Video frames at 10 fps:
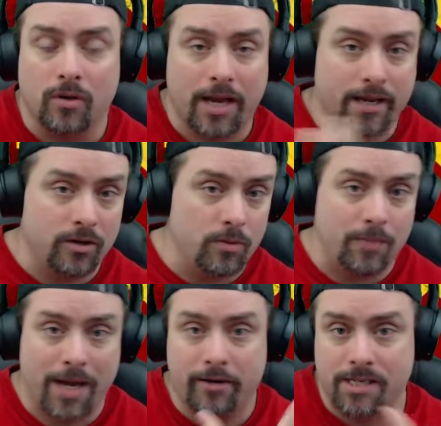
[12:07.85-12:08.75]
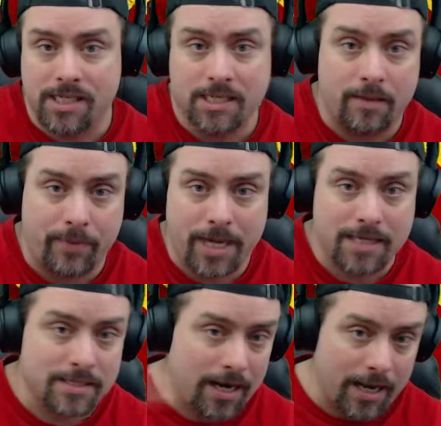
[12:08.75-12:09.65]
I can do better as a
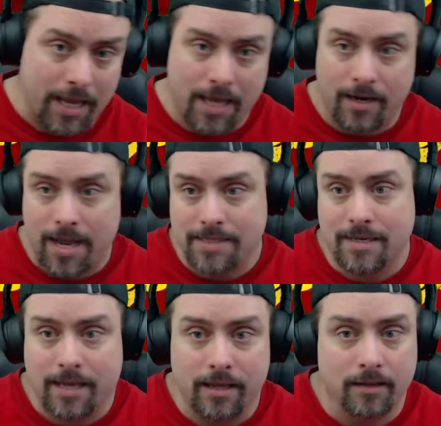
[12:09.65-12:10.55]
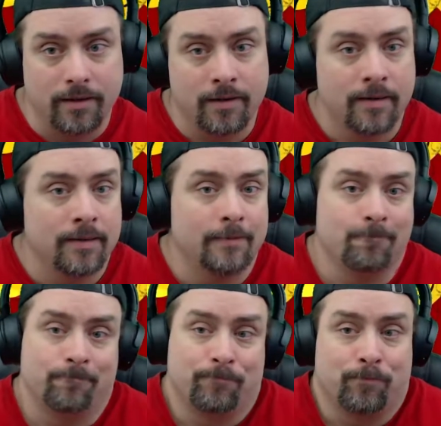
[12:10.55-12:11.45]
DPS than I can as a healer.
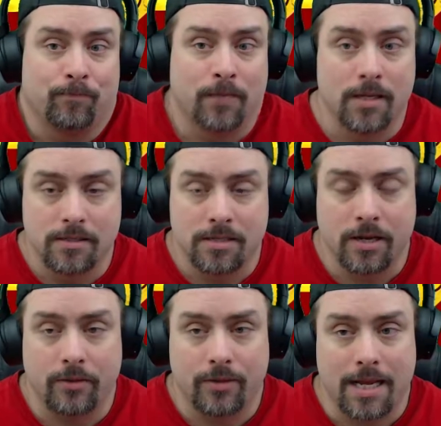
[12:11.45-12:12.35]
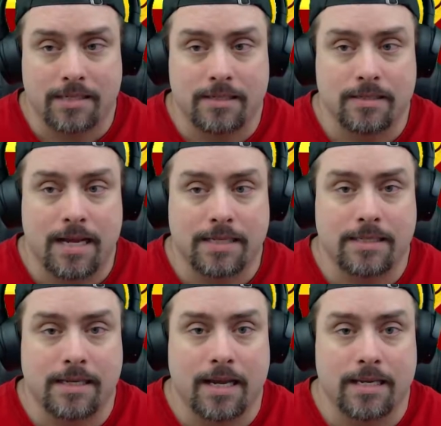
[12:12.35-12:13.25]
So that's
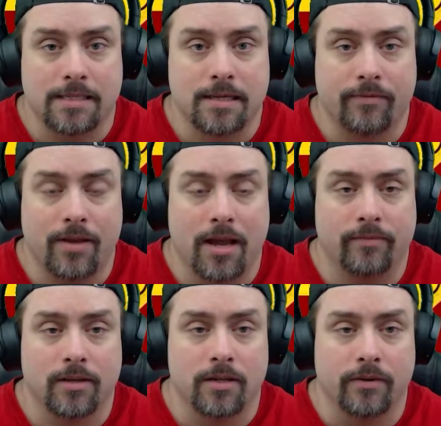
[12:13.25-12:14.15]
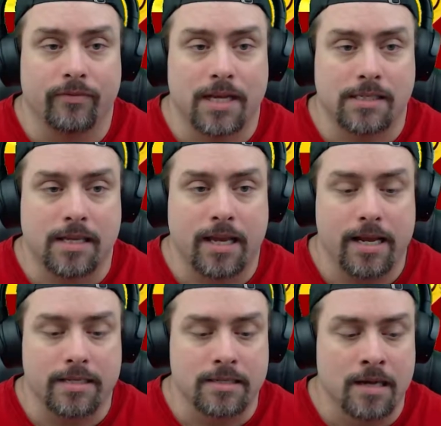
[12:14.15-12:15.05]
the kind of stuff you have to do if that's the
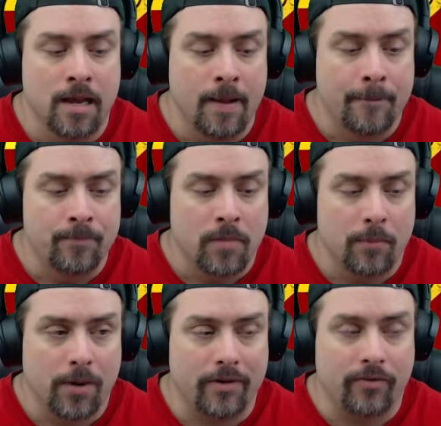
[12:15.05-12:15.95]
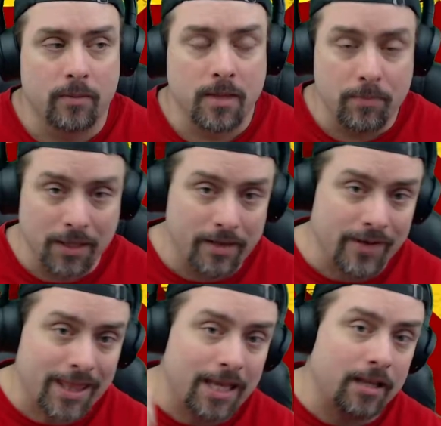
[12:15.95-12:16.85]
case. But I firmly believe, I
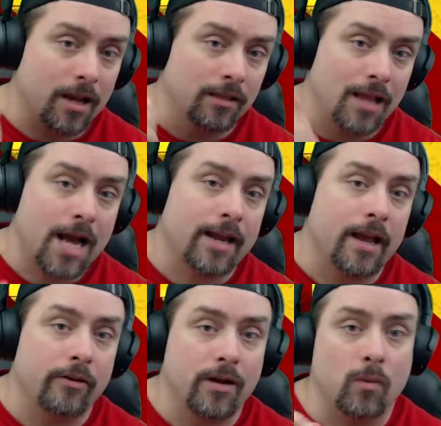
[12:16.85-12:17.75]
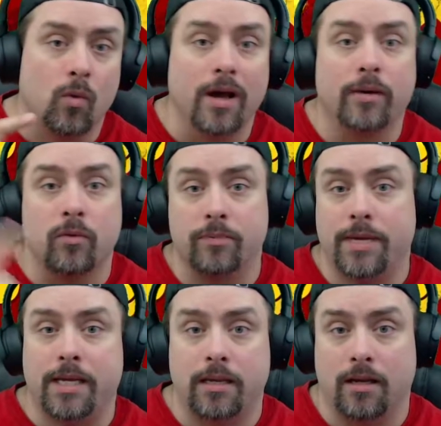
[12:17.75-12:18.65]
think a lockout, one, it would
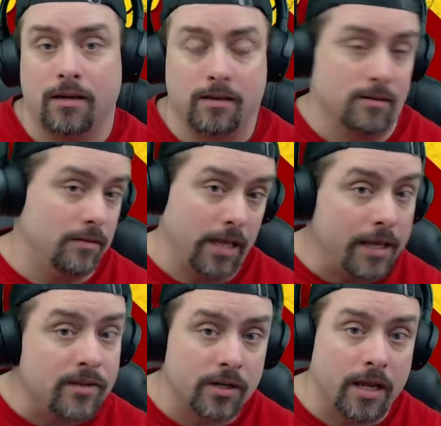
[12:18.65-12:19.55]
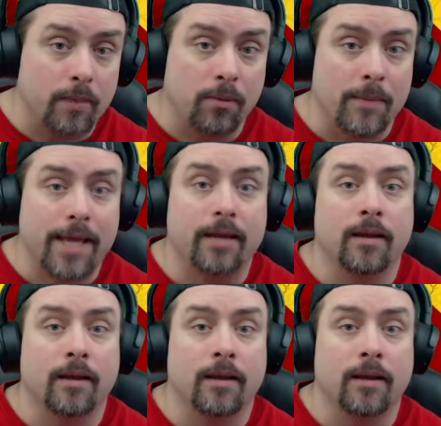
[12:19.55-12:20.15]
be easier to implement.